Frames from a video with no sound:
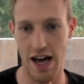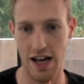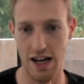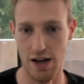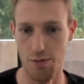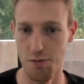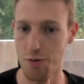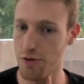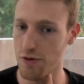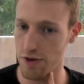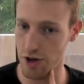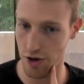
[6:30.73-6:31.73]
and I can
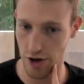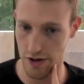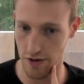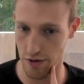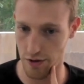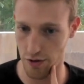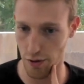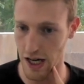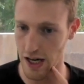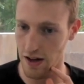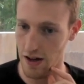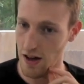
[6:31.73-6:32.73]
move it across the screen.